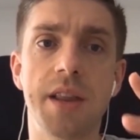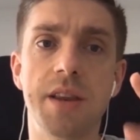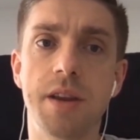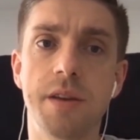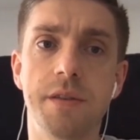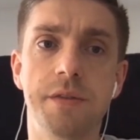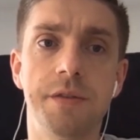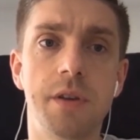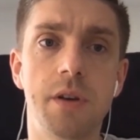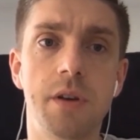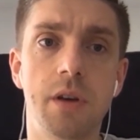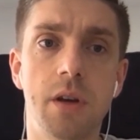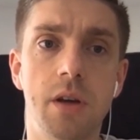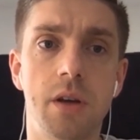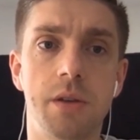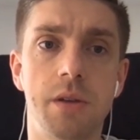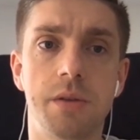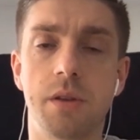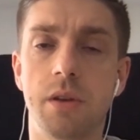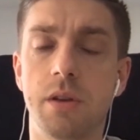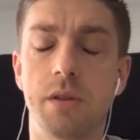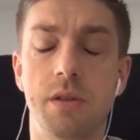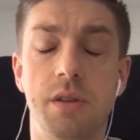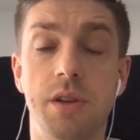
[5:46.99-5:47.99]
And if
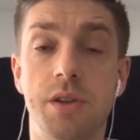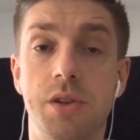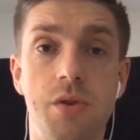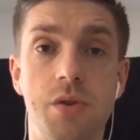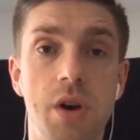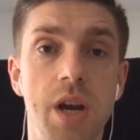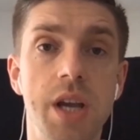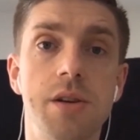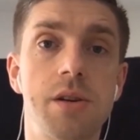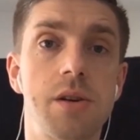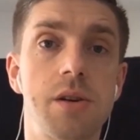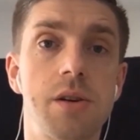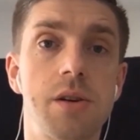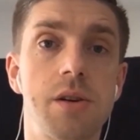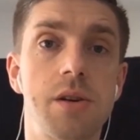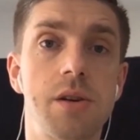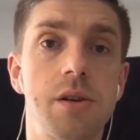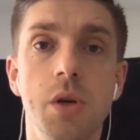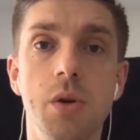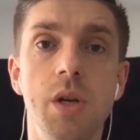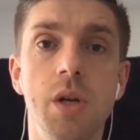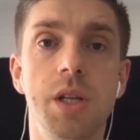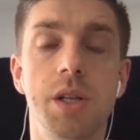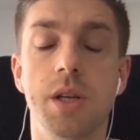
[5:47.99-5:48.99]
the trader
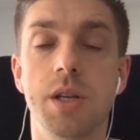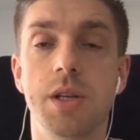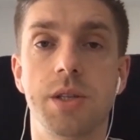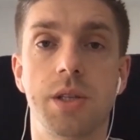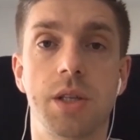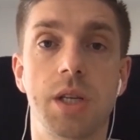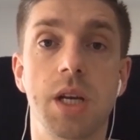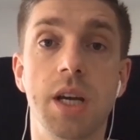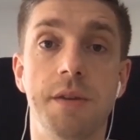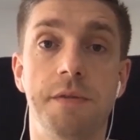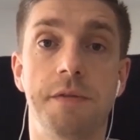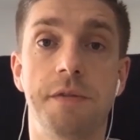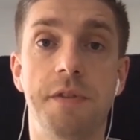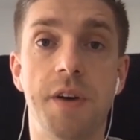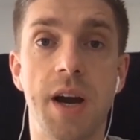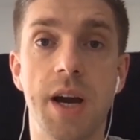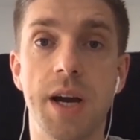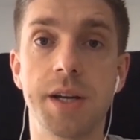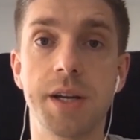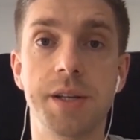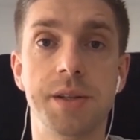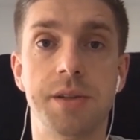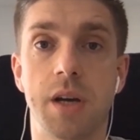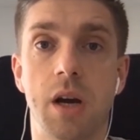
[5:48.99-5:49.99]
community is going to
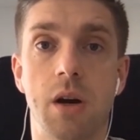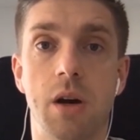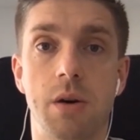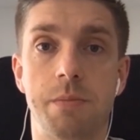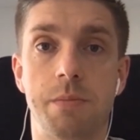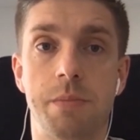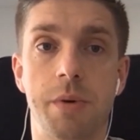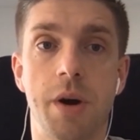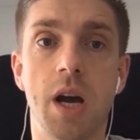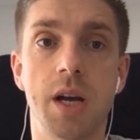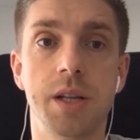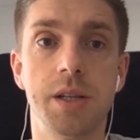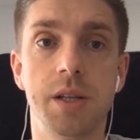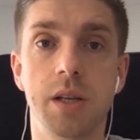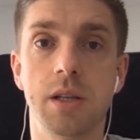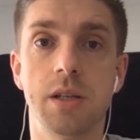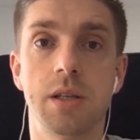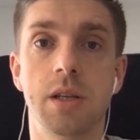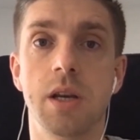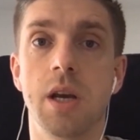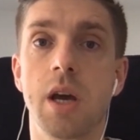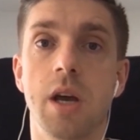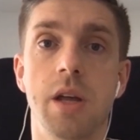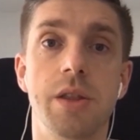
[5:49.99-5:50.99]
find our
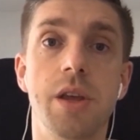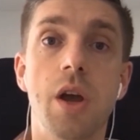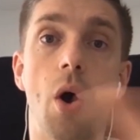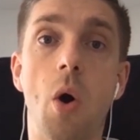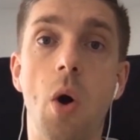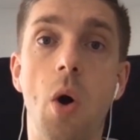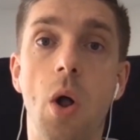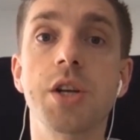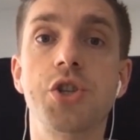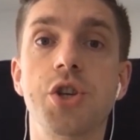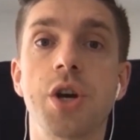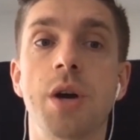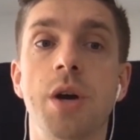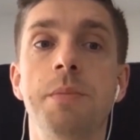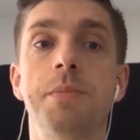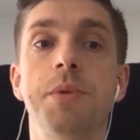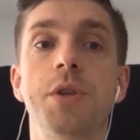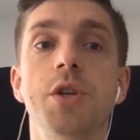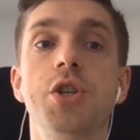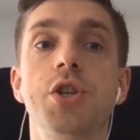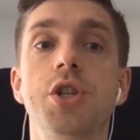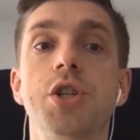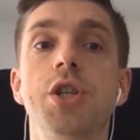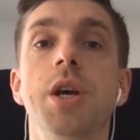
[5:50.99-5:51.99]
product, they're all going
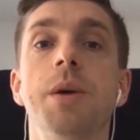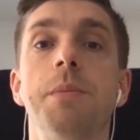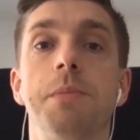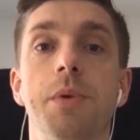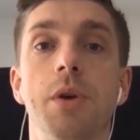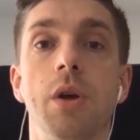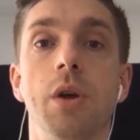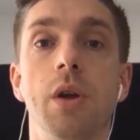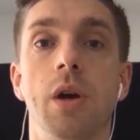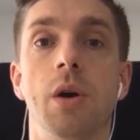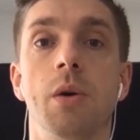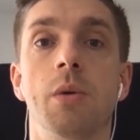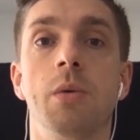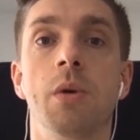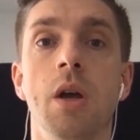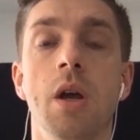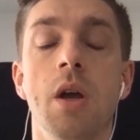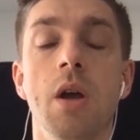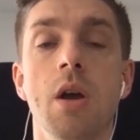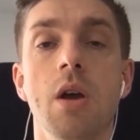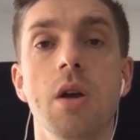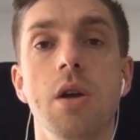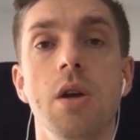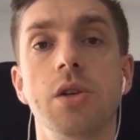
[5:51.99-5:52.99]
to jump the ship,
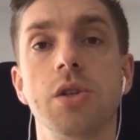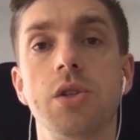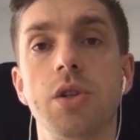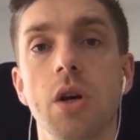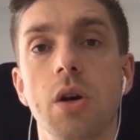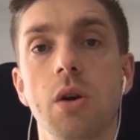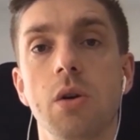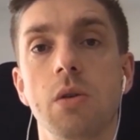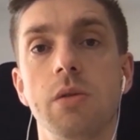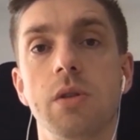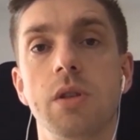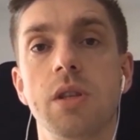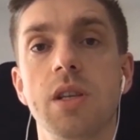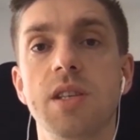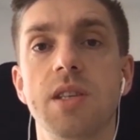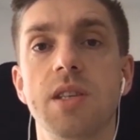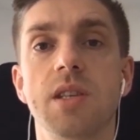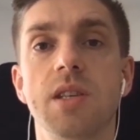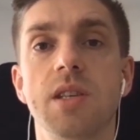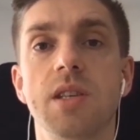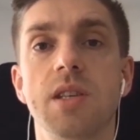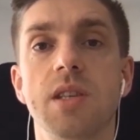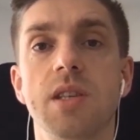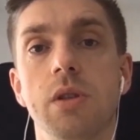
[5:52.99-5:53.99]

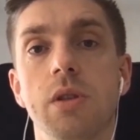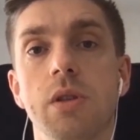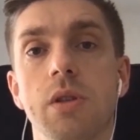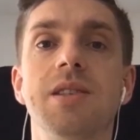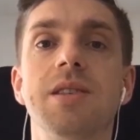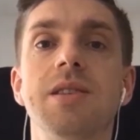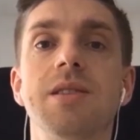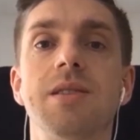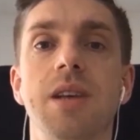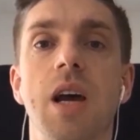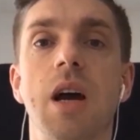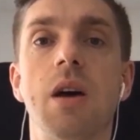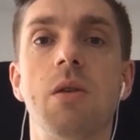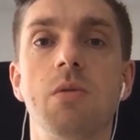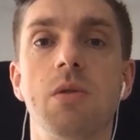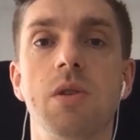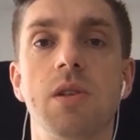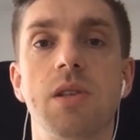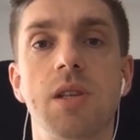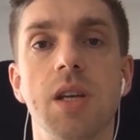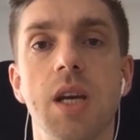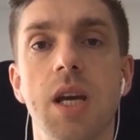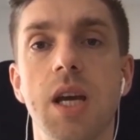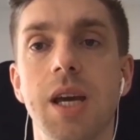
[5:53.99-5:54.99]
So this
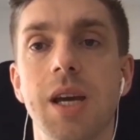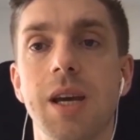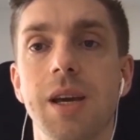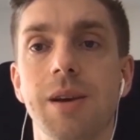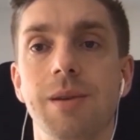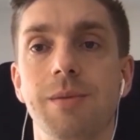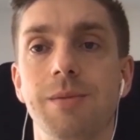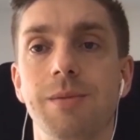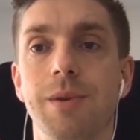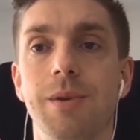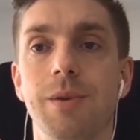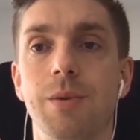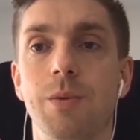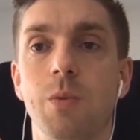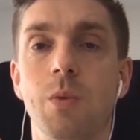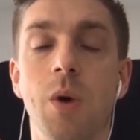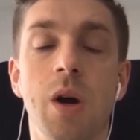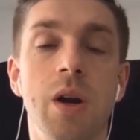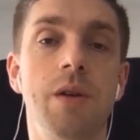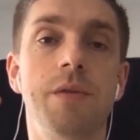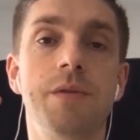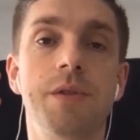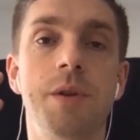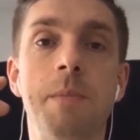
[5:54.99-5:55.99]
is, I would
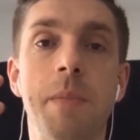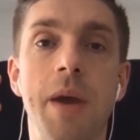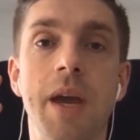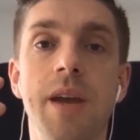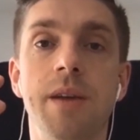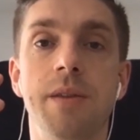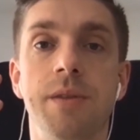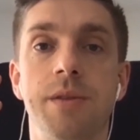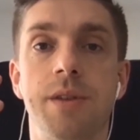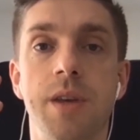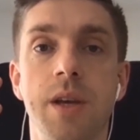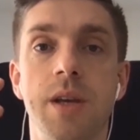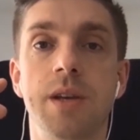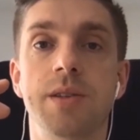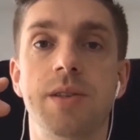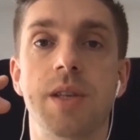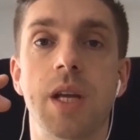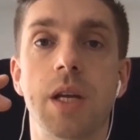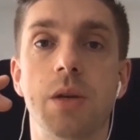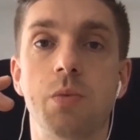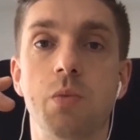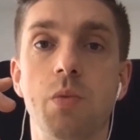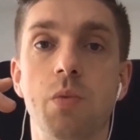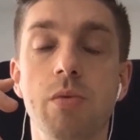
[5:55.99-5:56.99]
say, one of the main
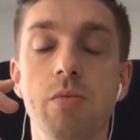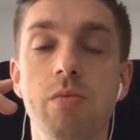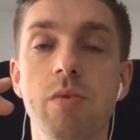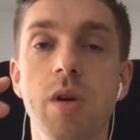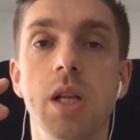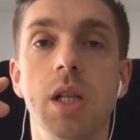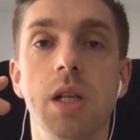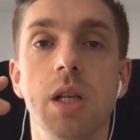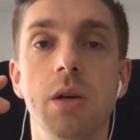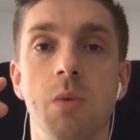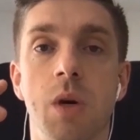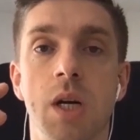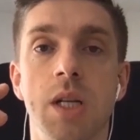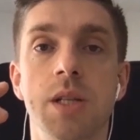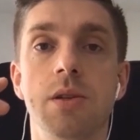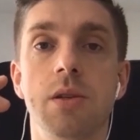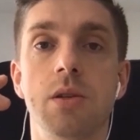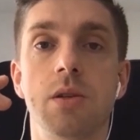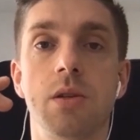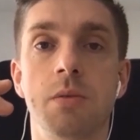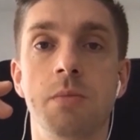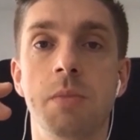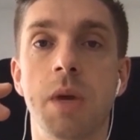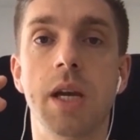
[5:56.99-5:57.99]
things that we really
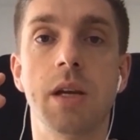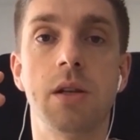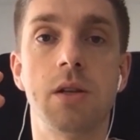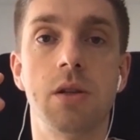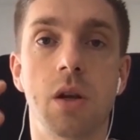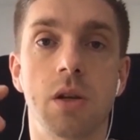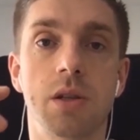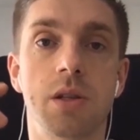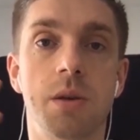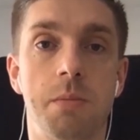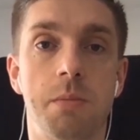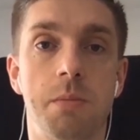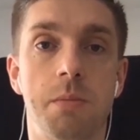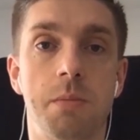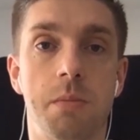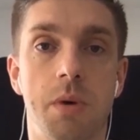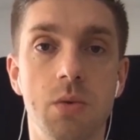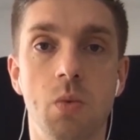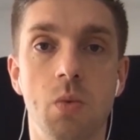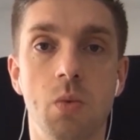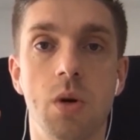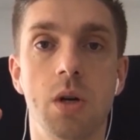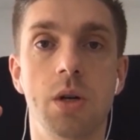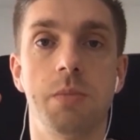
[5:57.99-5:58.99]
wanted to make, not a
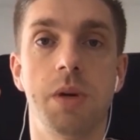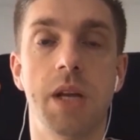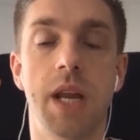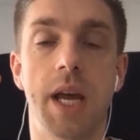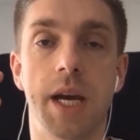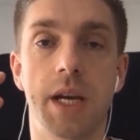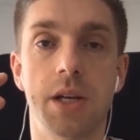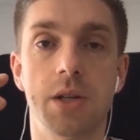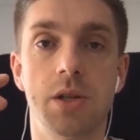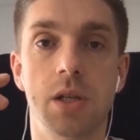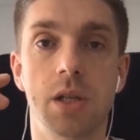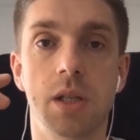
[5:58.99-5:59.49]
buzzword, but